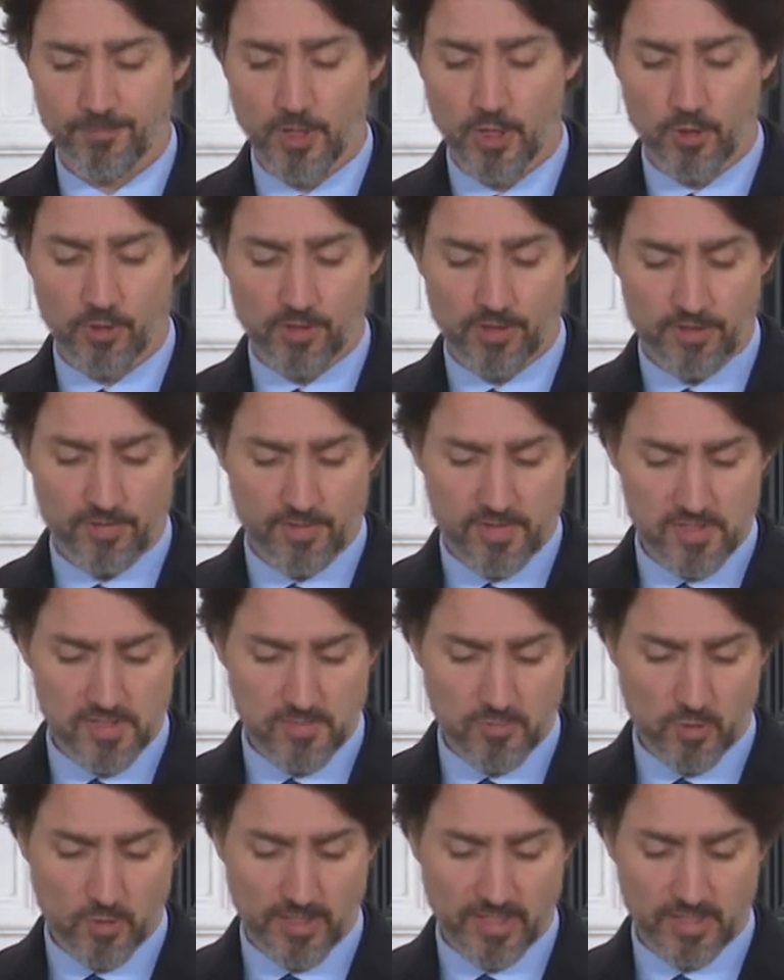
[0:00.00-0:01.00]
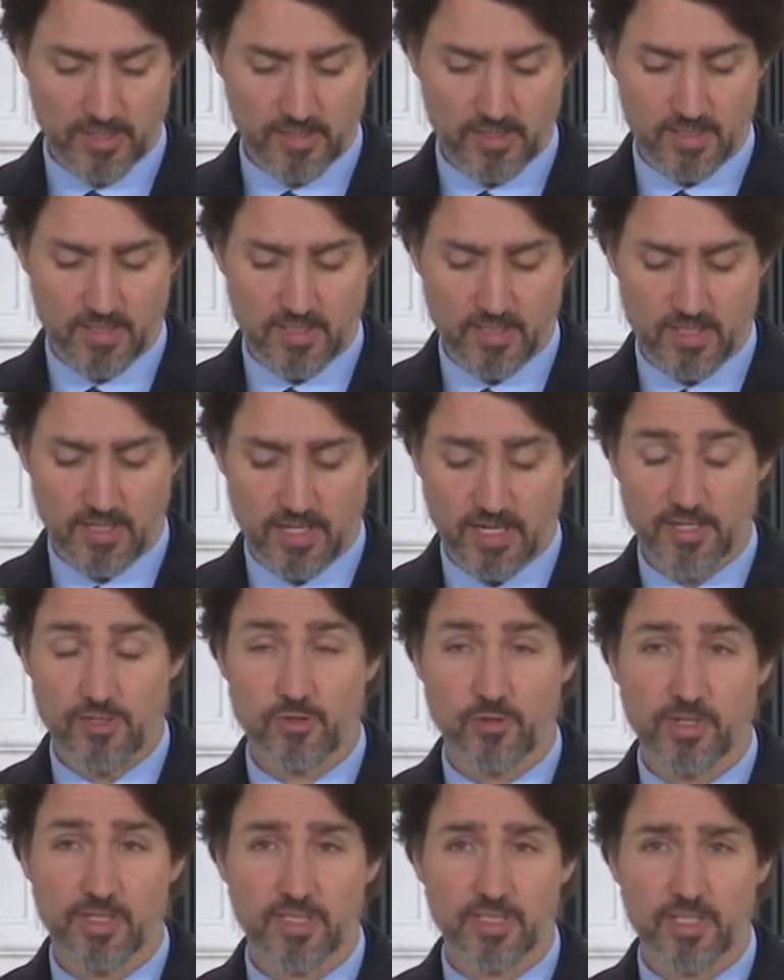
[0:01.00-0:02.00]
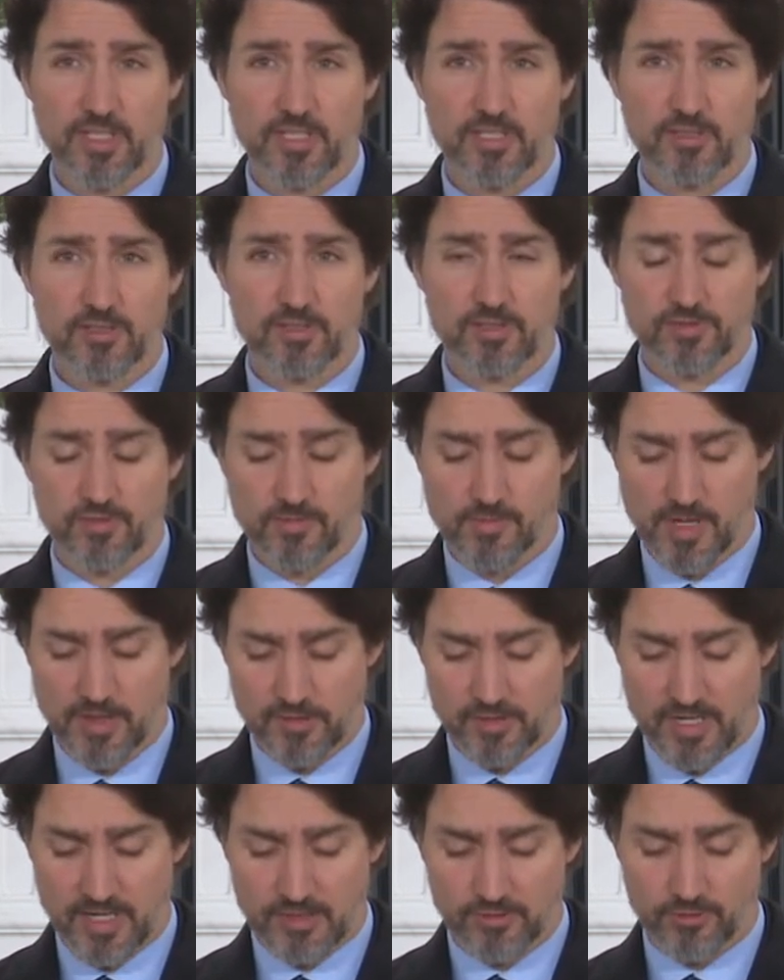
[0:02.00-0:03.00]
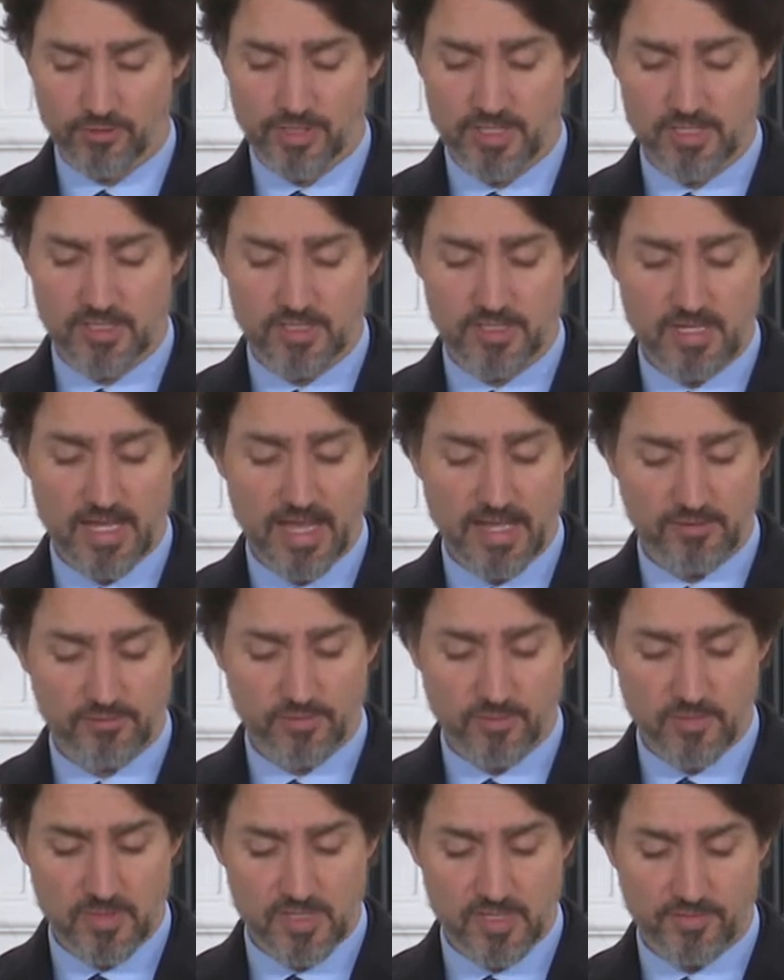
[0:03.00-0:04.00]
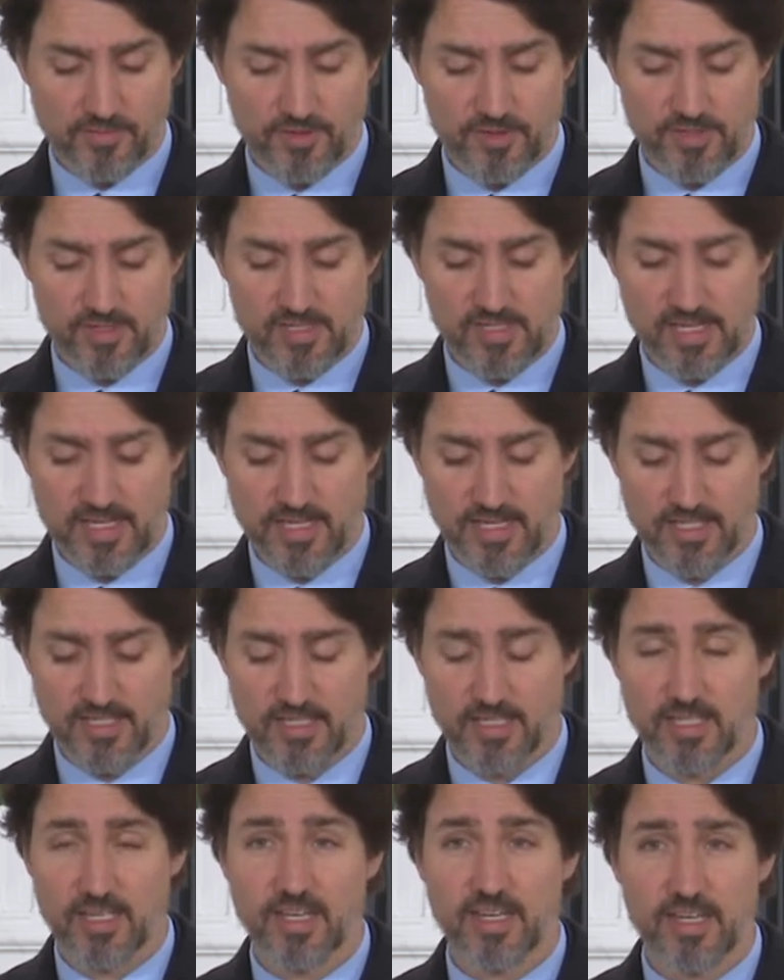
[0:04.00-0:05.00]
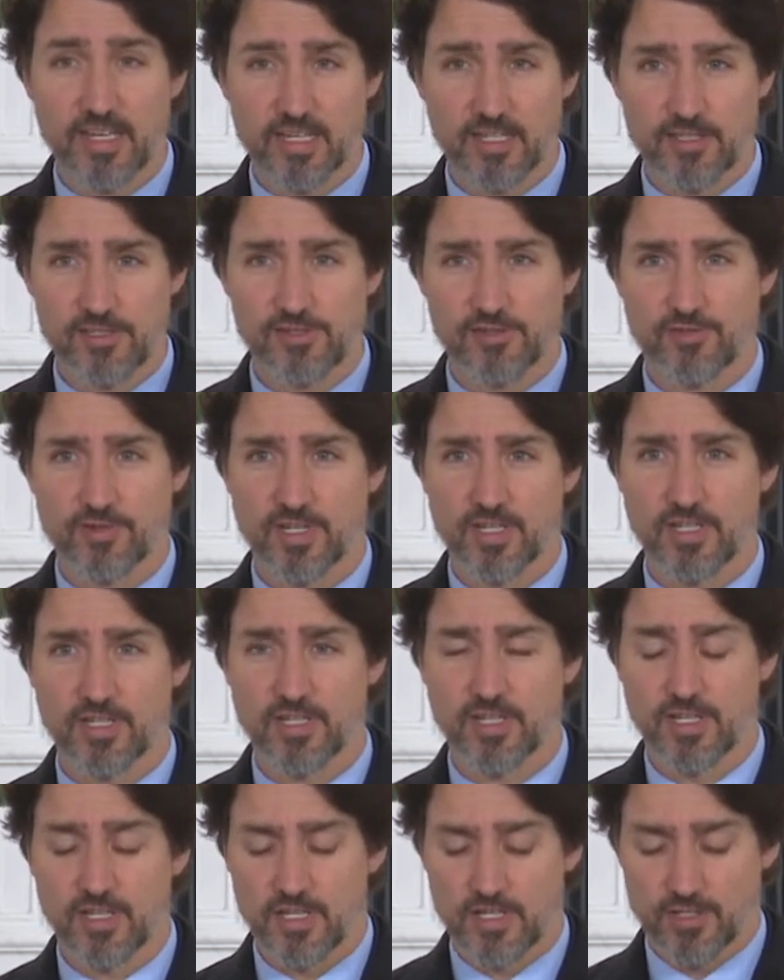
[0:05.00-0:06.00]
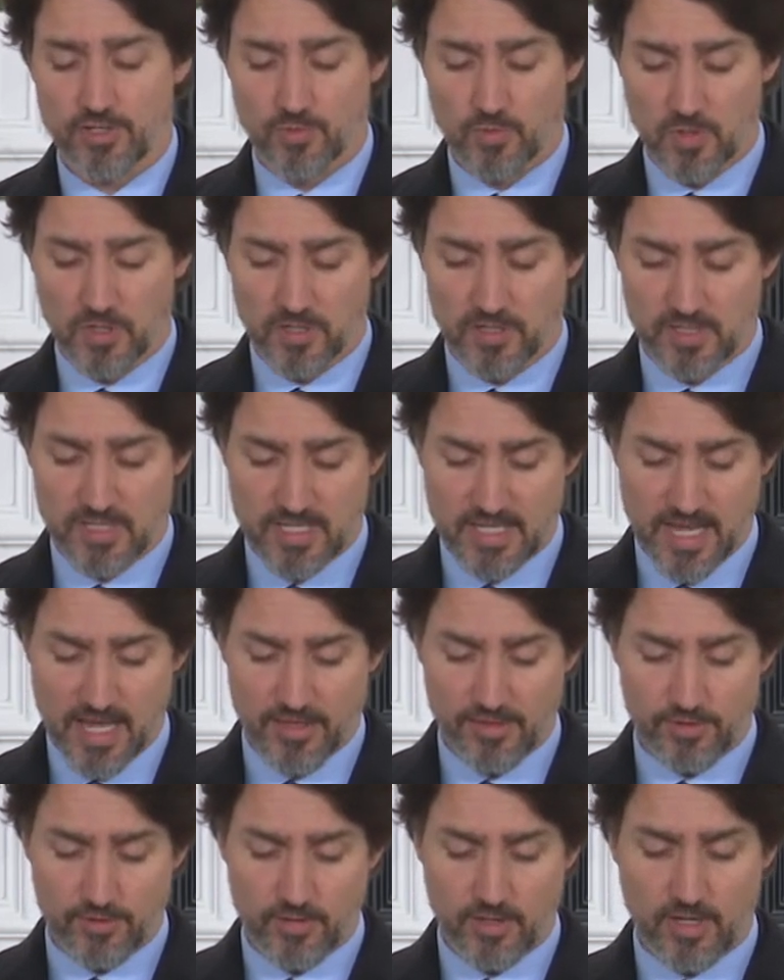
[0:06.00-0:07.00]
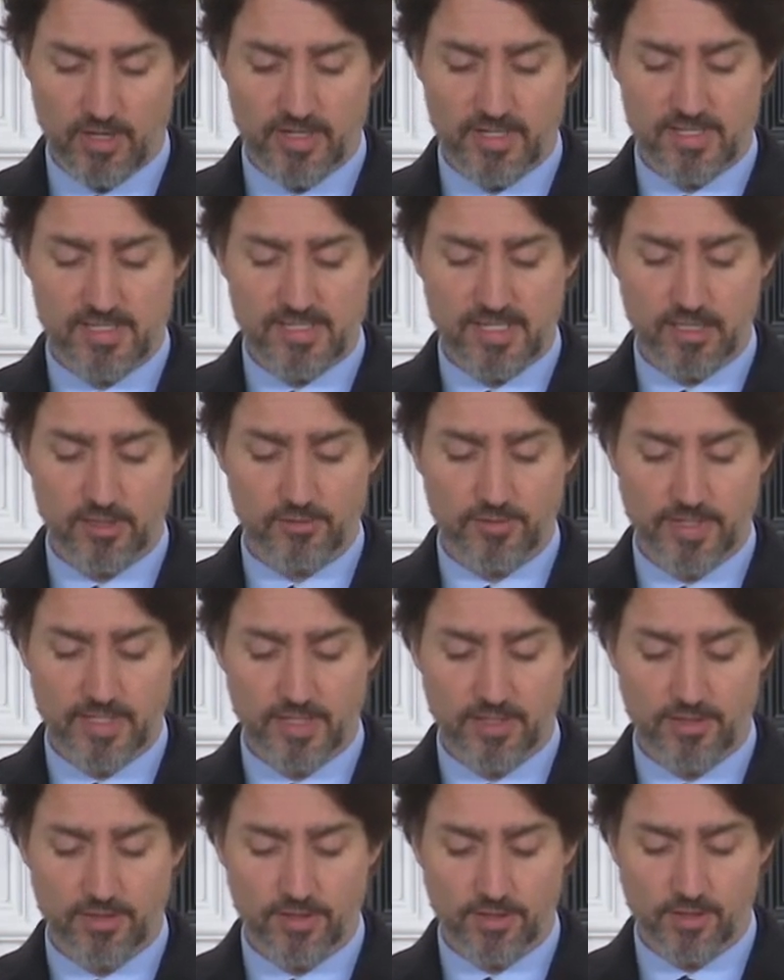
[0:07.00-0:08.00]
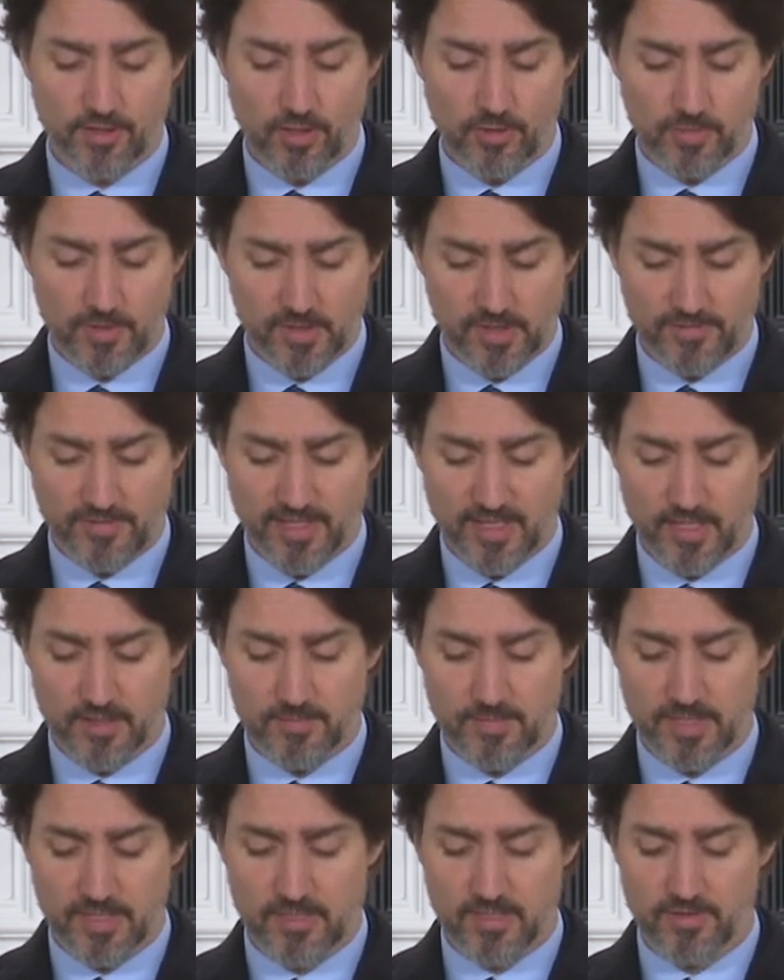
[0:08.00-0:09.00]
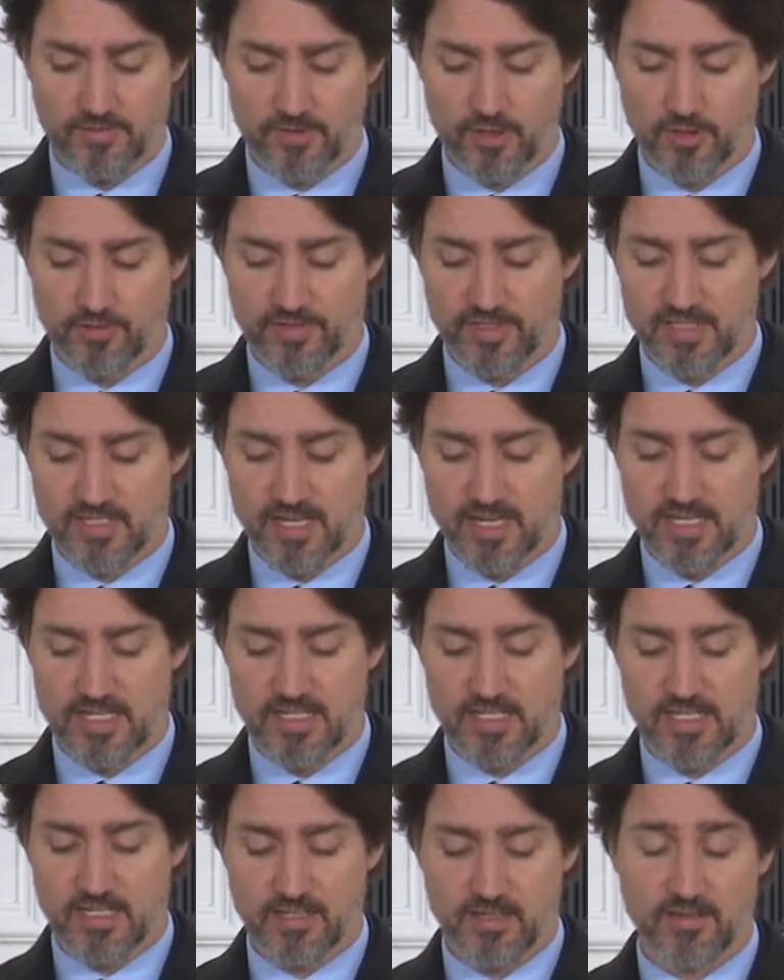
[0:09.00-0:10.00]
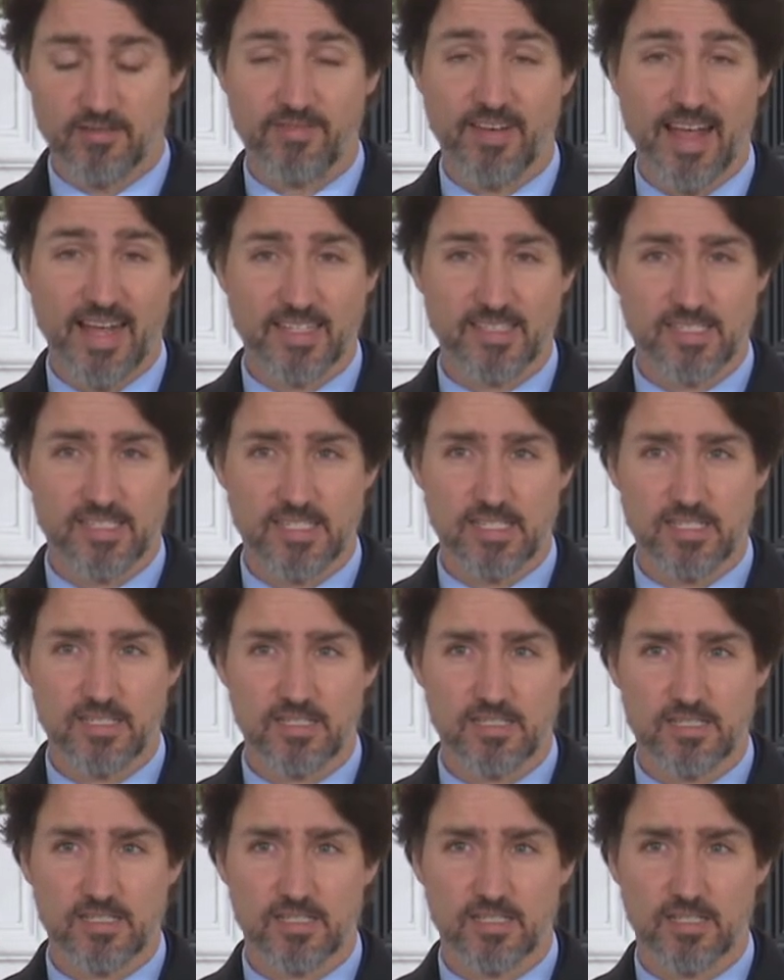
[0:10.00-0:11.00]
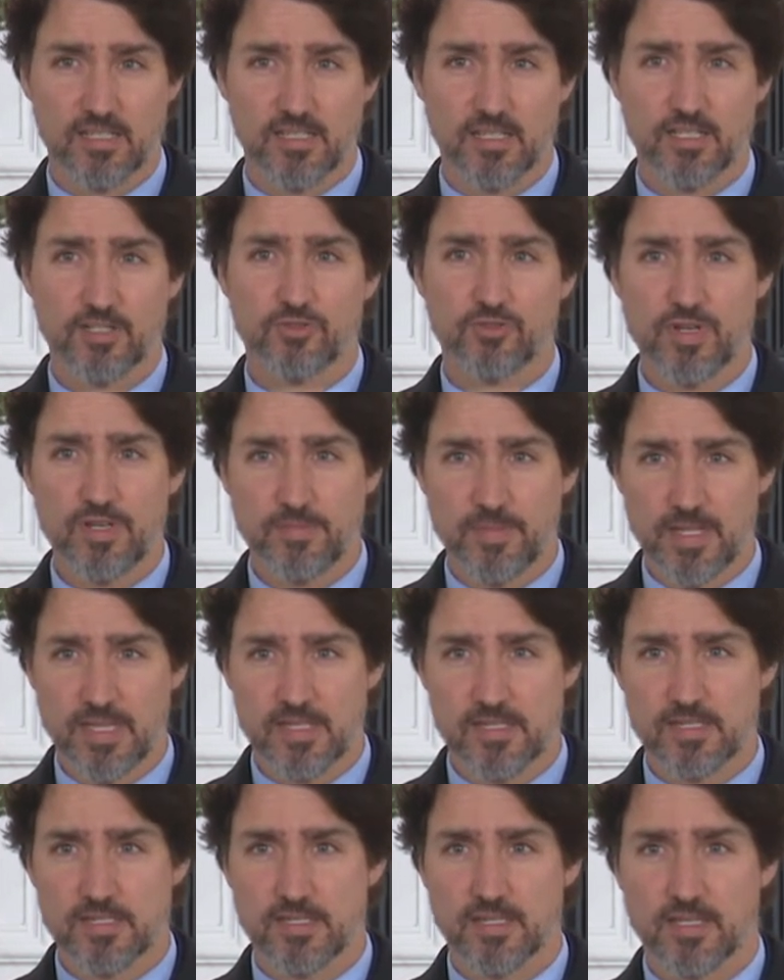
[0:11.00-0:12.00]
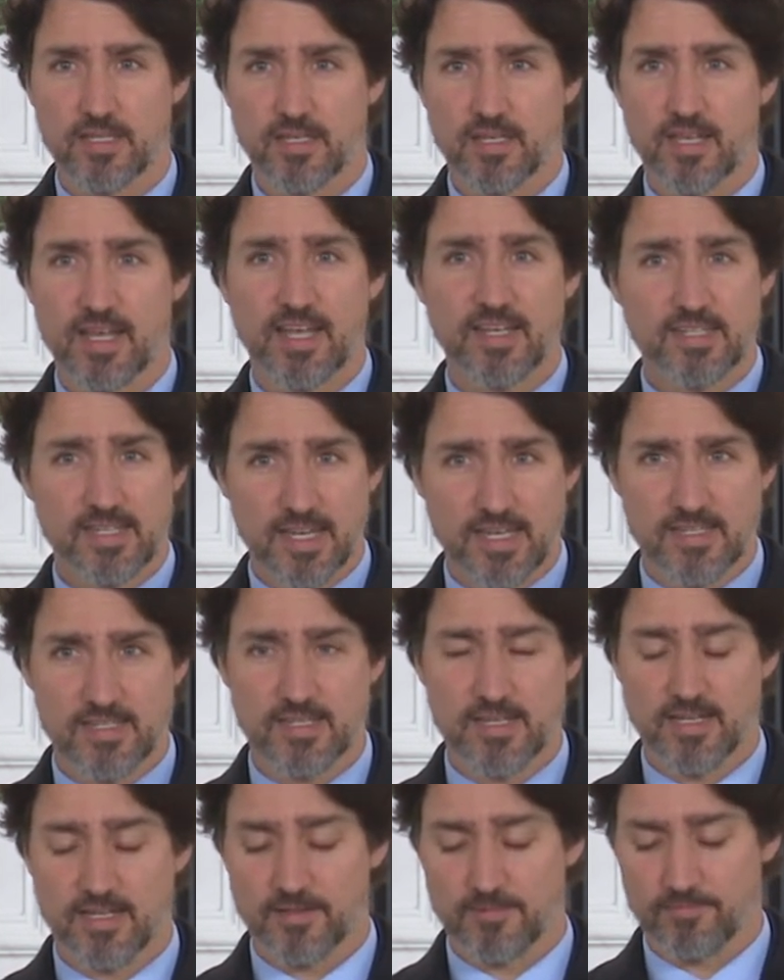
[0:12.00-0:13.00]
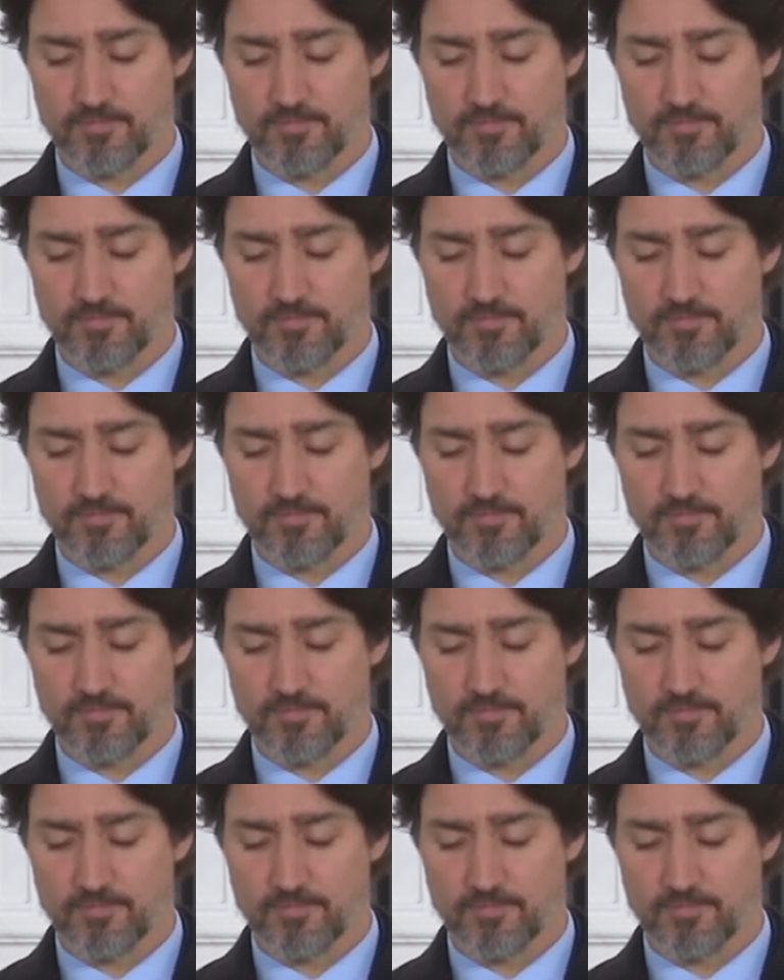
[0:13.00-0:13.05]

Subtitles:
Earlier this morning, I joined leaders from other countries and from civil society and industry to work together on accelerating the global development of COVID-19 vaccines, treatments, and testing.